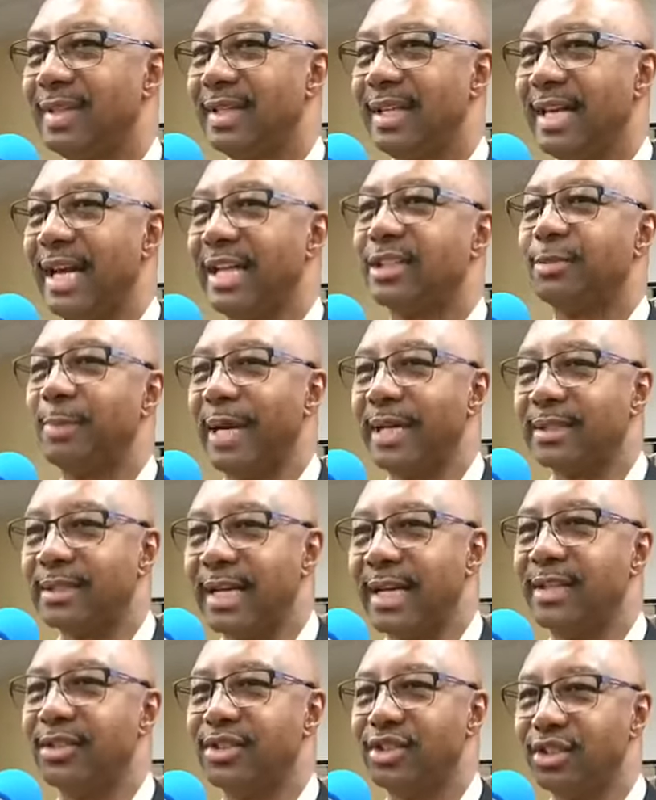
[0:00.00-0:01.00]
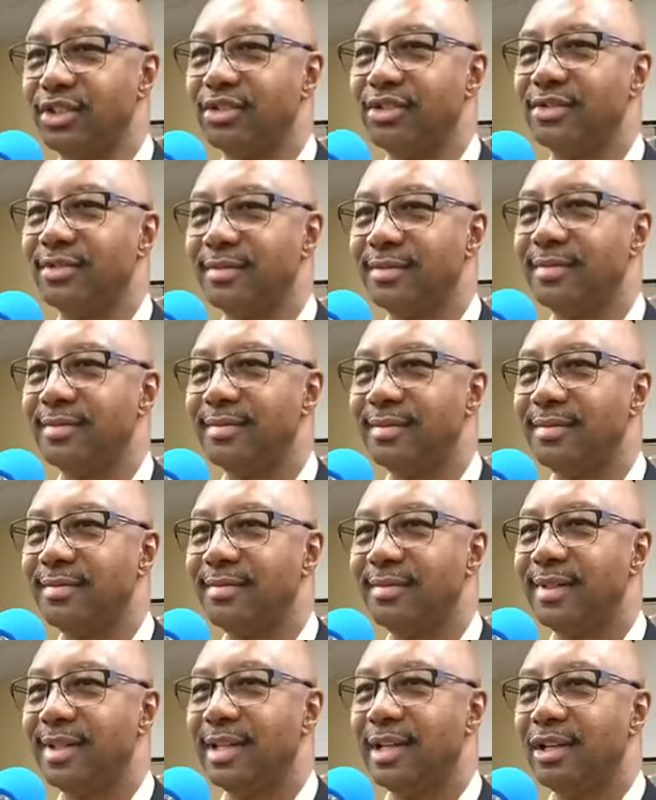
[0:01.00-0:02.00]
Expectations.
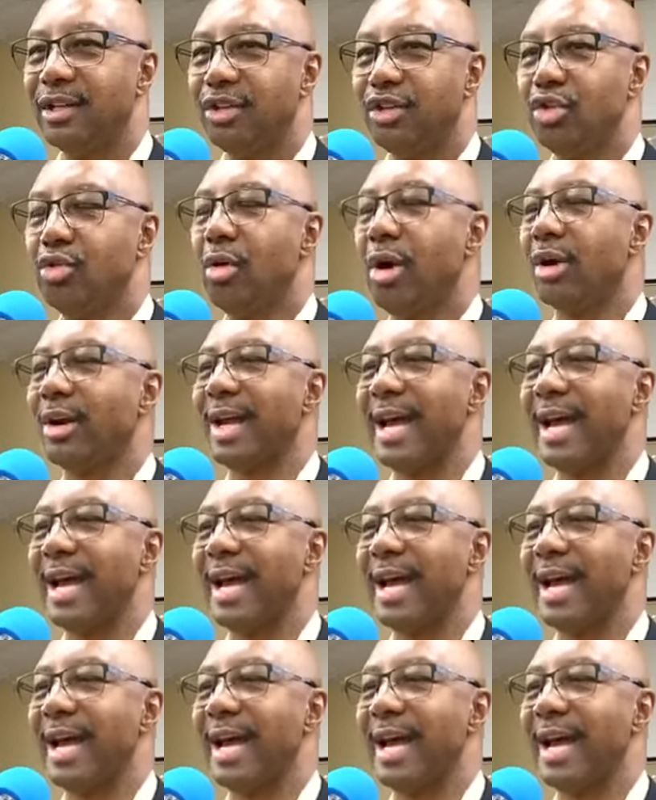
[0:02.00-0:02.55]
You ought